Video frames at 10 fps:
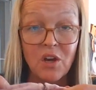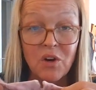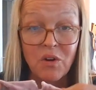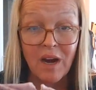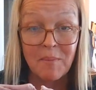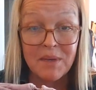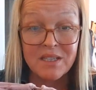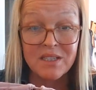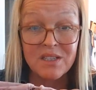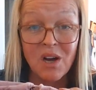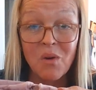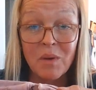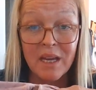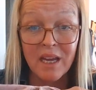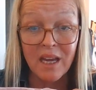crappy
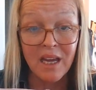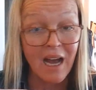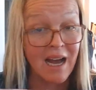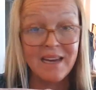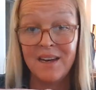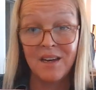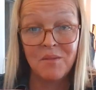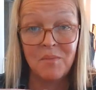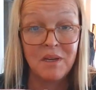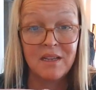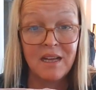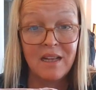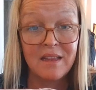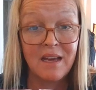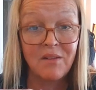sewing. I didn't unpick
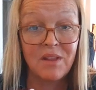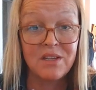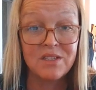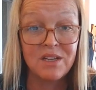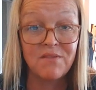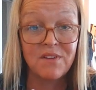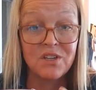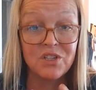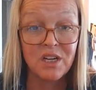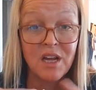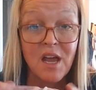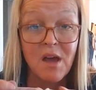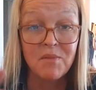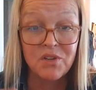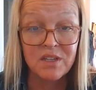that. They just didn't finish it.
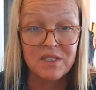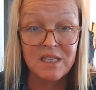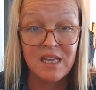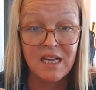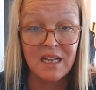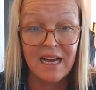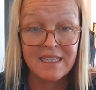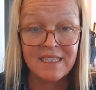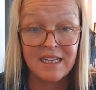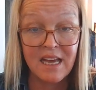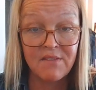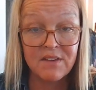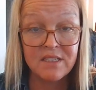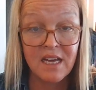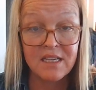But you can see the elastic they have
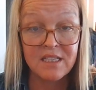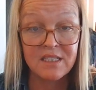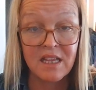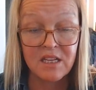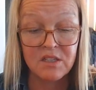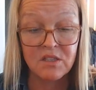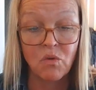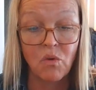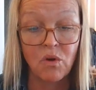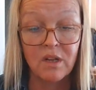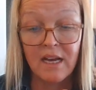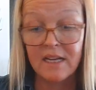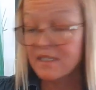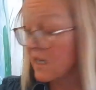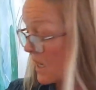inside. It's just like this cord
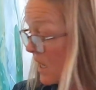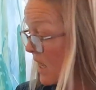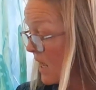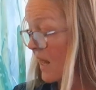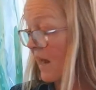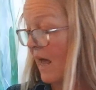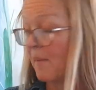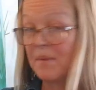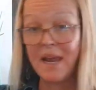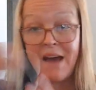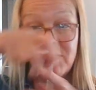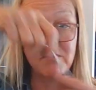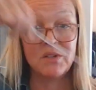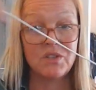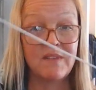elastic, and they happen to have a
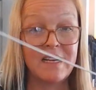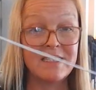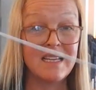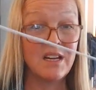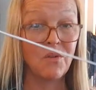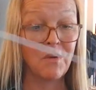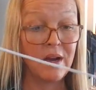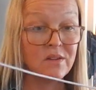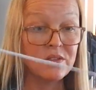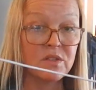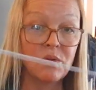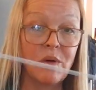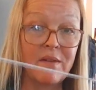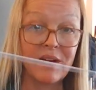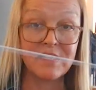bunch of that sitting around. So
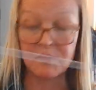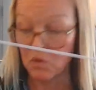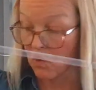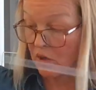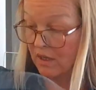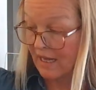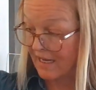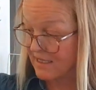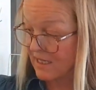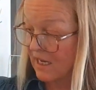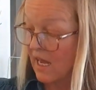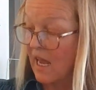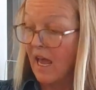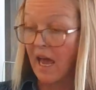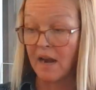I've got some cord elastic,
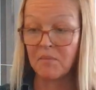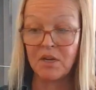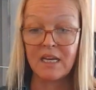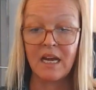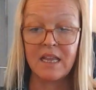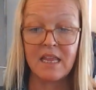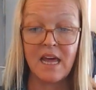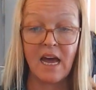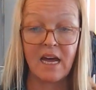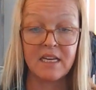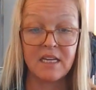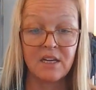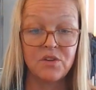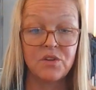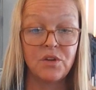and I'm going to cut that
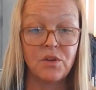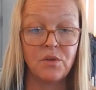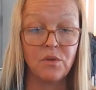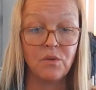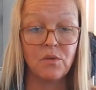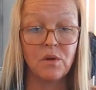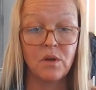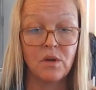to